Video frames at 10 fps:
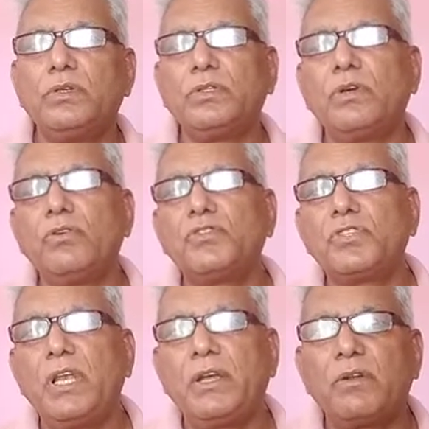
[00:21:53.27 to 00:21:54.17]
the
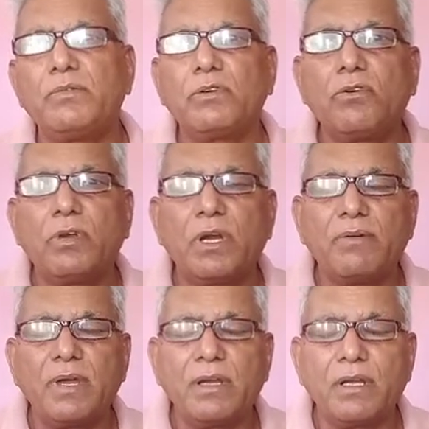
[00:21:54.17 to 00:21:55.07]
onslaught of the
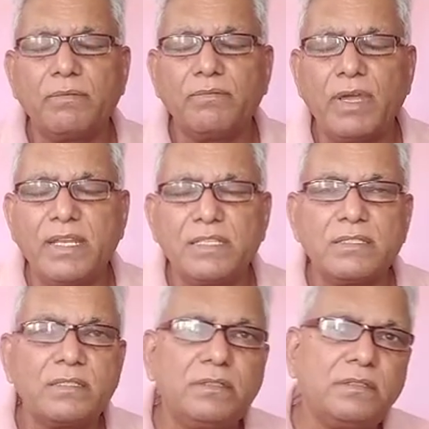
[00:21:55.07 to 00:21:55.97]

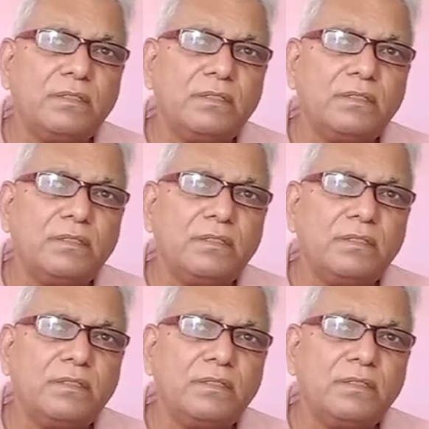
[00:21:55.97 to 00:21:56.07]
coronavirus,